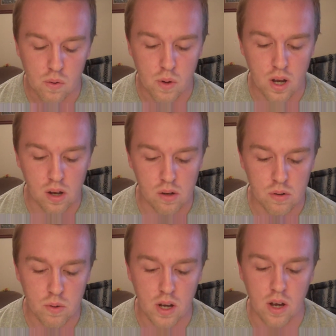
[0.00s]

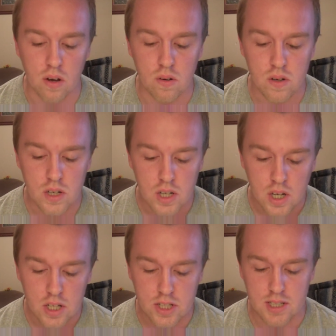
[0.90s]
whoa-oh, whoa-oh,
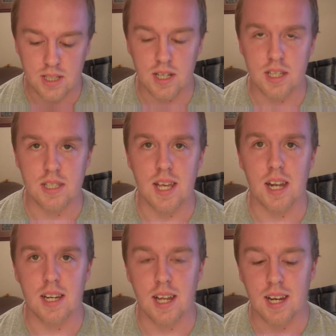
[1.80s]
just another
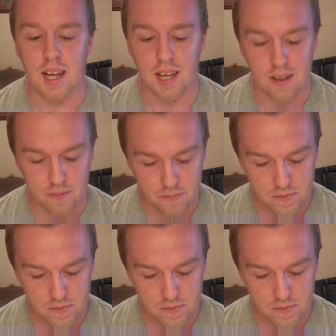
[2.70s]
Saturday night.